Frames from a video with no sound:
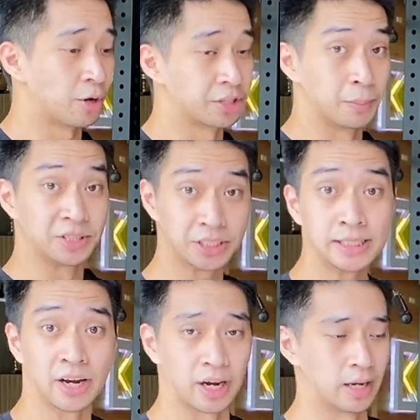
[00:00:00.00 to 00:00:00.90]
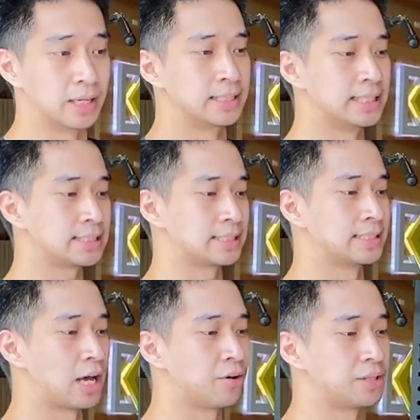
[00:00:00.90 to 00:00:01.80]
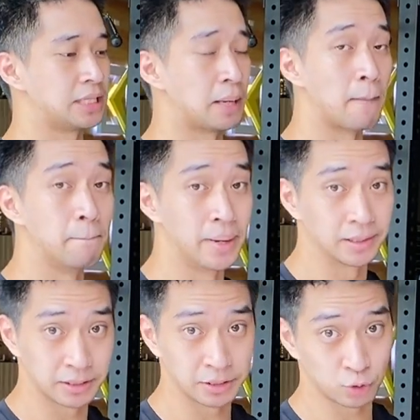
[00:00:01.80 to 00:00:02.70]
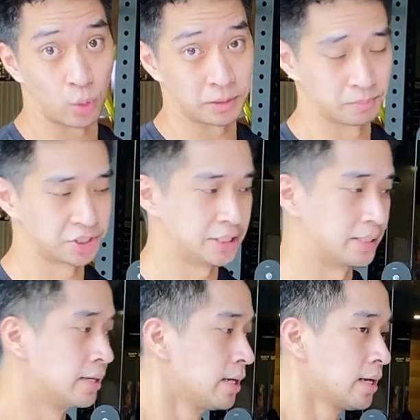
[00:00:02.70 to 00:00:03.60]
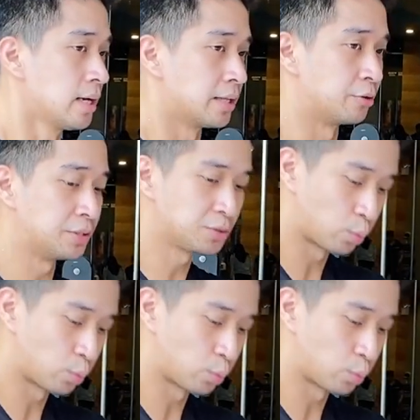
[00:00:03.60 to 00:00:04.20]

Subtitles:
are in the machine area. This is now the belt squat machine. The reason